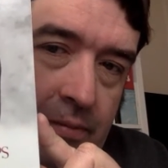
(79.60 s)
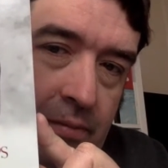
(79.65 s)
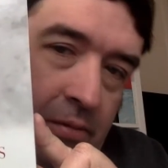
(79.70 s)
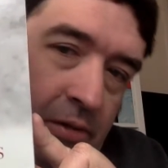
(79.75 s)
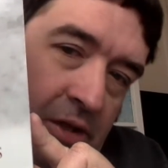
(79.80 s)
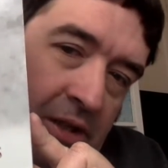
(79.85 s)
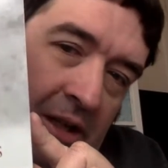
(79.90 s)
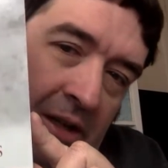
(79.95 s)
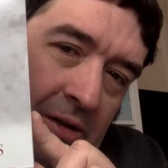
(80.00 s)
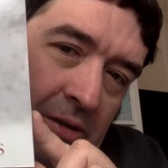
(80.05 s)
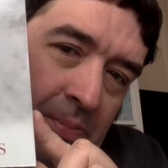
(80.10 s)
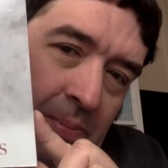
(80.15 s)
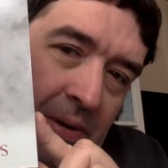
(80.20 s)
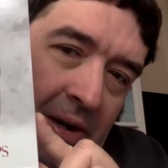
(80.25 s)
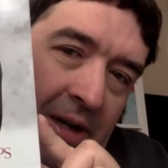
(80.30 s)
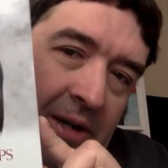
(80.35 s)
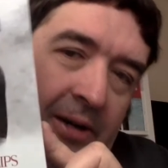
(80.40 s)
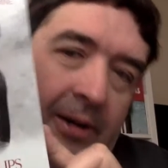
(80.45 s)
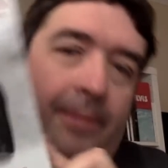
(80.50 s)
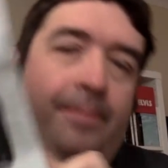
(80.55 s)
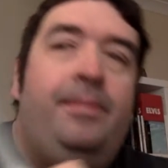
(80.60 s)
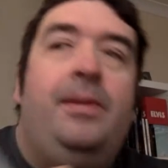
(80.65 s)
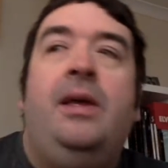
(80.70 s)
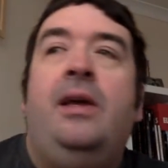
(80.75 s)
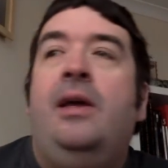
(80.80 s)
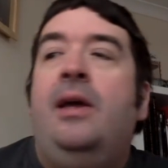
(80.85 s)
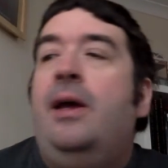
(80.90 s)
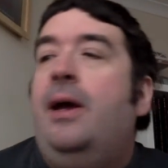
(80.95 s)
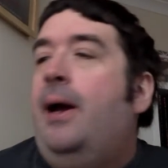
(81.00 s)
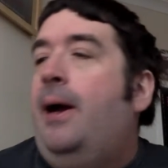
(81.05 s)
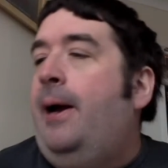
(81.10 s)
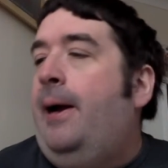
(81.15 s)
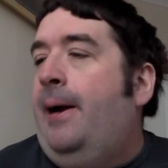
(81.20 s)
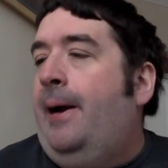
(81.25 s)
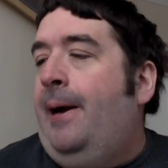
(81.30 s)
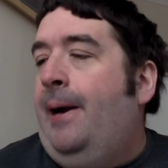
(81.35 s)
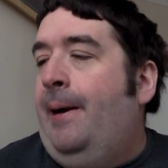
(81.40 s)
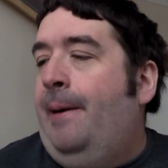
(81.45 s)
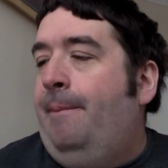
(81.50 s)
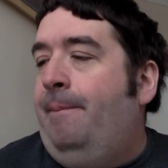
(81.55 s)
Still looks pretty, doesn't it?
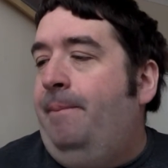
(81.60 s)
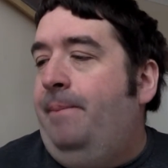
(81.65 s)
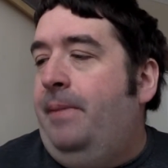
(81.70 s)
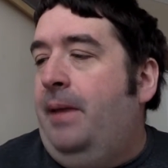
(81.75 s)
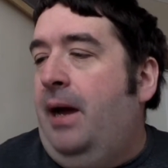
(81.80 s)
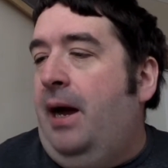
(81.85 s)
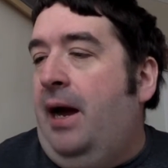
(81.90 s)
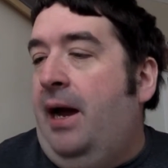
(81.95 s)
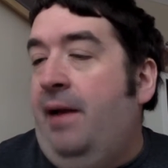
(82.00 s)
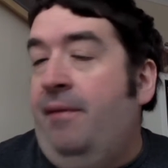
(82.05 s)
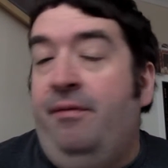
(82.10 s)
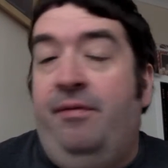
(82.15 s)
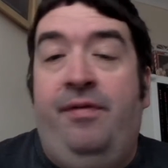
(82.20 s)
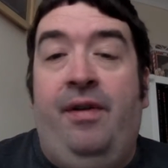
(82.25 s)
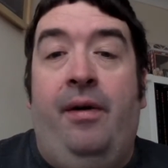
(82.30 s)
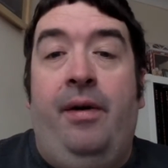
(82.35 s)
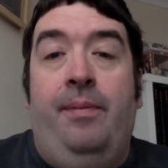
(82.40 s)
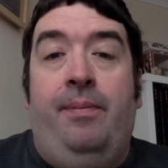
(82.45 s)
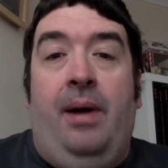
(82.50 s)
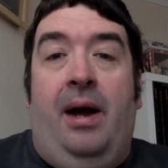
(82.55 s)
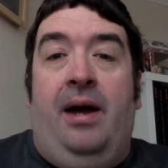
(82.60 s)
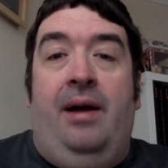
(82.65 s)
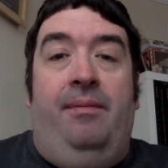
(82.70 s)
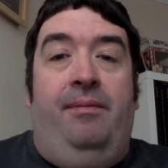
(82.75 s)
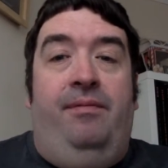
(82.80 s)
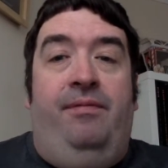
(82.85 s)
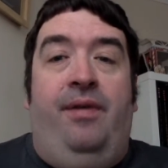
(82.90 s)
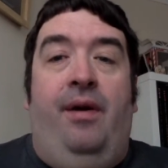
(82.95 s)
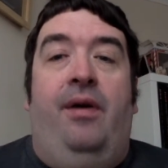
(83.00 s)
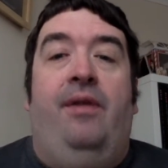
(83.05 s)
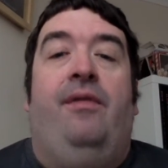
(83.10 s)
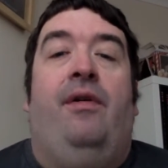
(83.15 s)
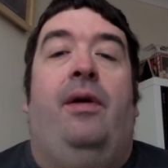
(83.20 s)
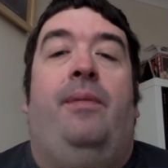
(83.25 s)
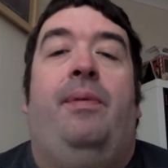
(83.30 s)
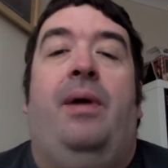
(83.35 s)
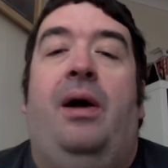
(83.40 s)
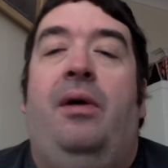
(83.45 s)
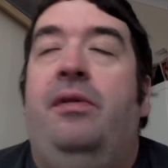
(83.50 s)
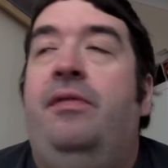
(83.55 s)
And I am very, very
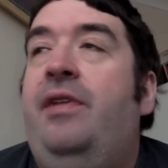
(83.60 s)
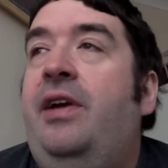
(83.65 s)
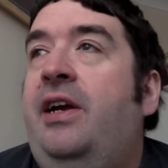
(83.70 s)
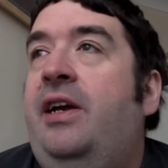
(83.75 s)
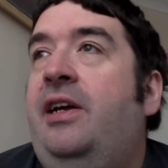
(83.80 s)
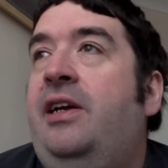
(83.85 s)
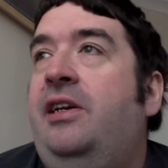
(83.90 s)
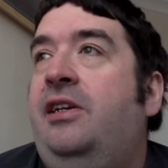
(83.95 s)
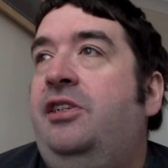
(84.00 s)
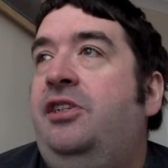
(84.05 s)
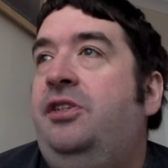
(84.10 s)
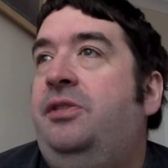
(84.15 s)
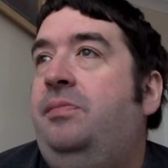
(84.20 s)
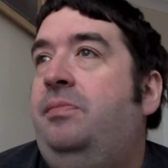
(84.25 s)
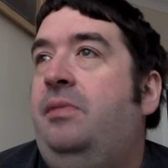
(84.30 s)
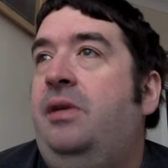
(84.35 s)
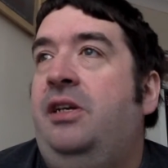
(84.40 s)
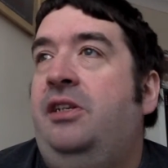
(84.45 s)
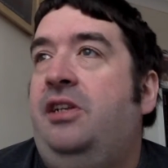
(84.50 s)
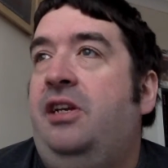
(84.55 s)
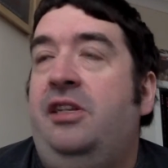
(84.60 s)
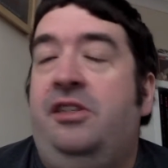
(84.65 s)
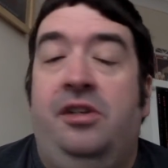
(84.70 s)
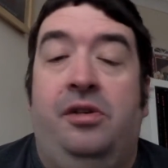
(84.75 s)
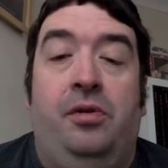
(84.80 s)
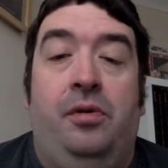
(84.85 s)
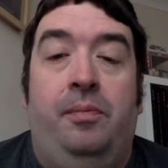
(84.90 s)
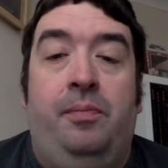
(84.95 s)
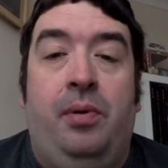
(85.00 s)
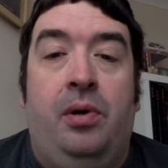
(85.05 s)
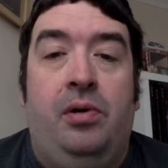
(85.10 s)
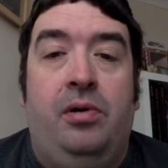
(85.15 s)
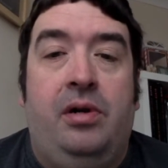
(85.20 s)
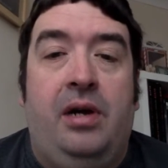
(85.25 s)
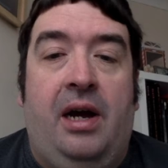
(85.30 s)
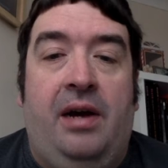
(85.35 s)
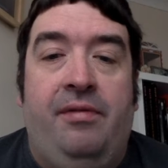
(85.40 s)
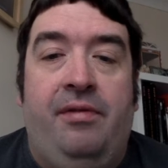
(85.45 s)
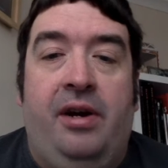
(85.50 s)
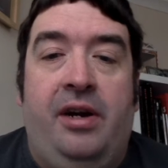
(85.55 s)
proud of it. It's a good book.
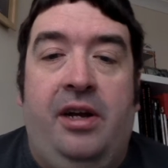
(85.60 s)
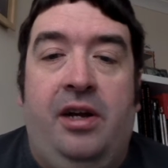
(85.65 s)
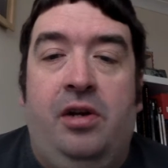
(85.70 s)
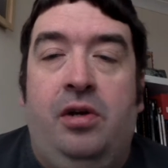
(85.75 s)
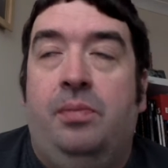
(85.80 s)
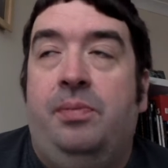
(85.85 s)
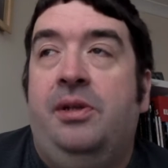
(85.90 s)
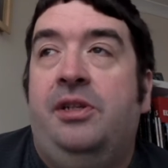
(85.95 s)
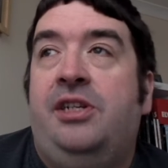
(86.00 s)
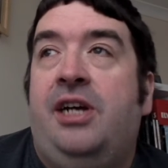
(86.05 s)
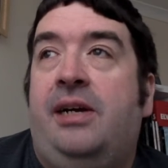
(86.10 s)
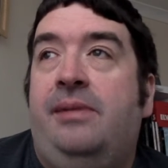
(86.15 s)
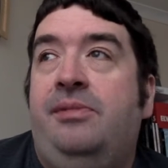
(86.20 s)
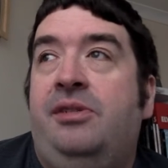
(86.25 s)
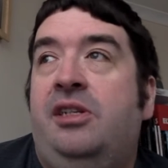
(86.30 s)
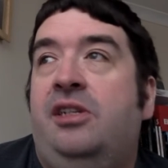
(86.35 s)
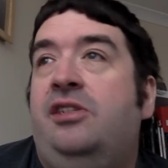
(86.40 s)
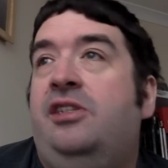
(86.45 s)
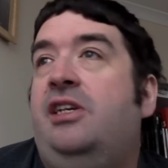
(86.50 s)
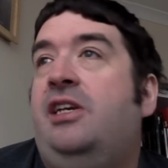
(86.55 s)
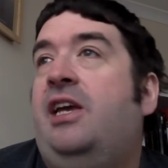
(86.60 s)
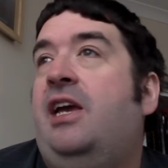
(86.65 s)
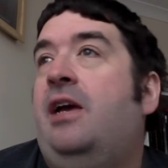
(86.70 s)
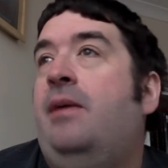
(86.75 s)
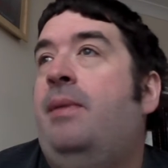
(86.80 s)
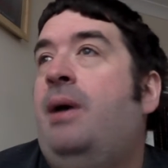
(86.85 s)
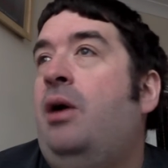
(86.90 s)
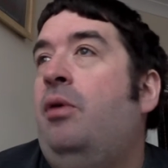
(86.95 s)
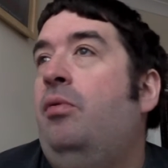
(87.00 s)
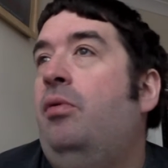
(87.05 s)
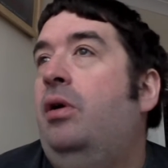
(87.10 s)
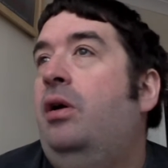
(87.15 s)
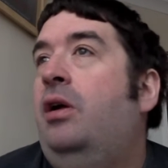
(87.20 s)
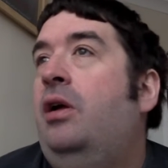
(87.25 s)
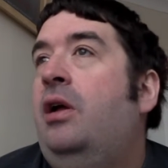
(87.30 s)
I've read it a couple of times since it came out.